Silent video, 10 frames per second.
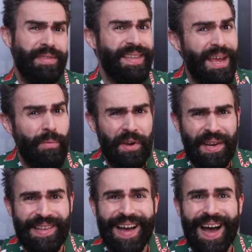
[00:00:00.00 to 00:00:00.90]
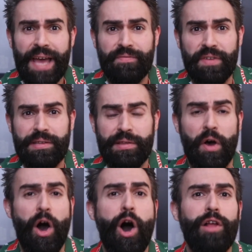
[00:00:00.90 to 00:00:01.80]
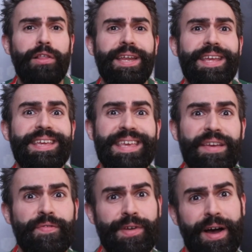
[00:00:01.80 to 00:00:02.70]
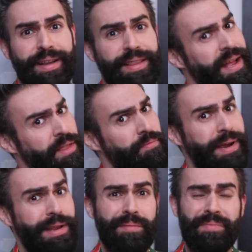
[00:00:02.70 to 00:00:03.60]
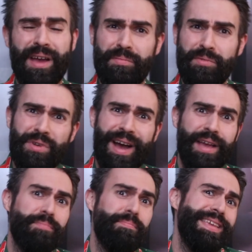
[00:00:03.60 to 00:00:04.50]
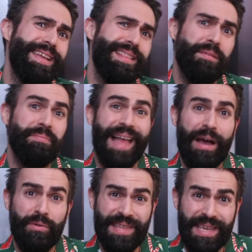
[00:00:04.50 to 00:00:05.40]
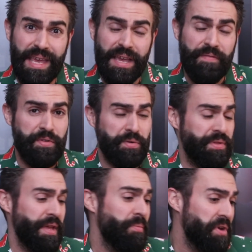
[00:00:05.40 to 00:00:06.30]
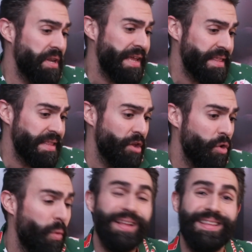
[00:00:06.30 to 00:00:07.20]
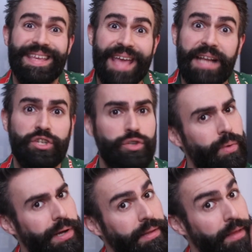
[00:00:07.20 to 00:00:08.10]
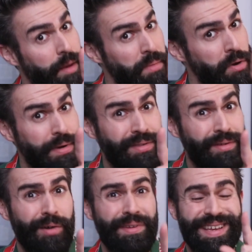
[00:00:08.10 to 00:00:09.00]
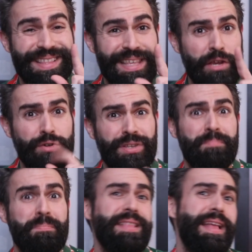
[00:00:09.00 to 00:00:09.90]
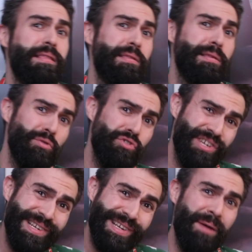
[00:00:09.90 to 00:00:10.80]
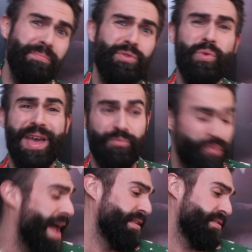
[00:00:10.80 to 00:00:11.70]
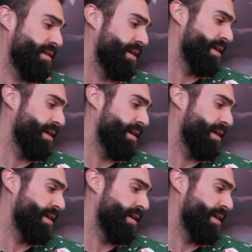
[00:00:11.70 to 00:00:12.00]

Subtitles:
Today we're going to dive into the holiday gift guides. That's right, sometimes you guys might get some lousy gifts or someone doesn't know what to get you. Well, Ameer Atari is here to make that solution come to a rest.